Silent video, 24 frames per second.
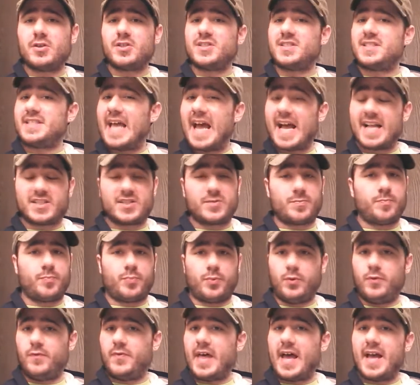Stats
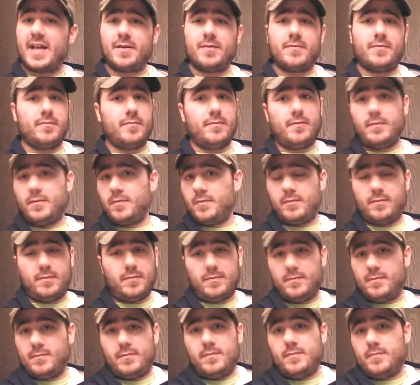prove that
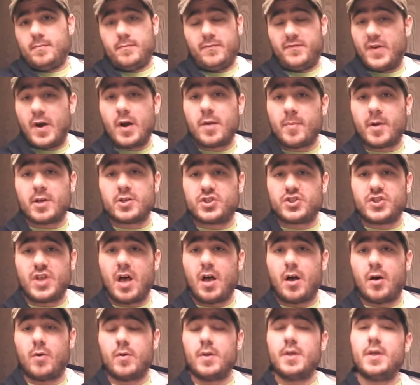very much
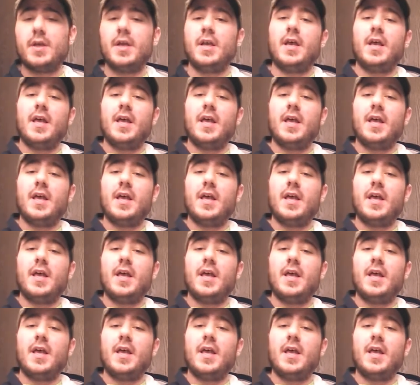so.